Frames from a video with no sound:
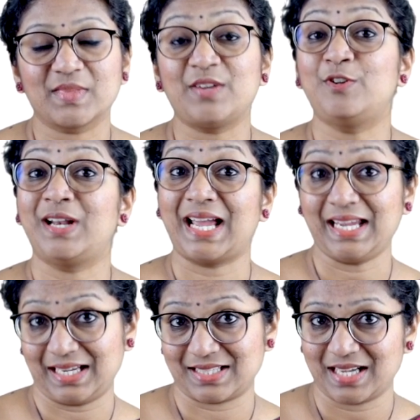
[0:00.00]
If you
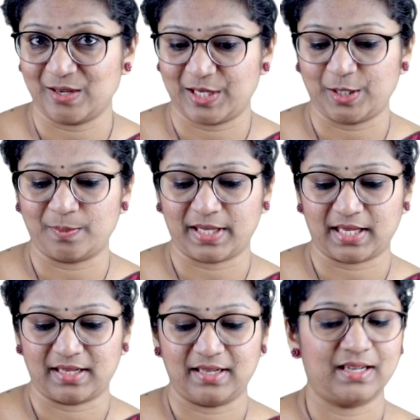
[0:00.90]
like it, how can you
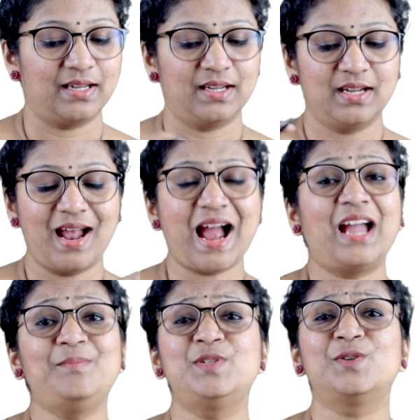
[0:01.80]
begin?
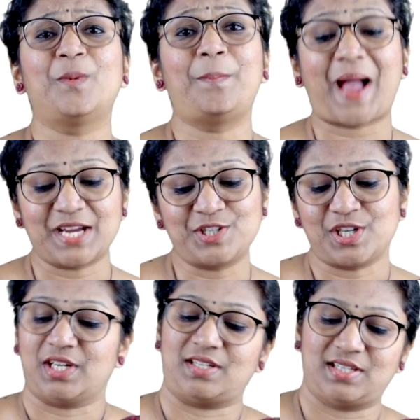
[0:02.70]
I'm so
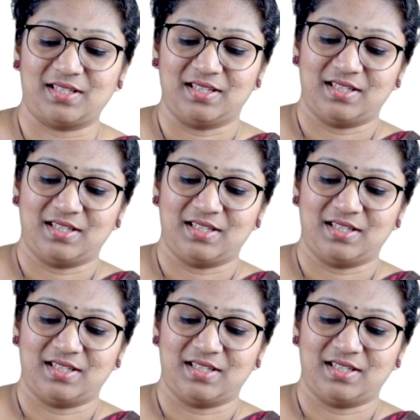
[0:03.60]
passionate.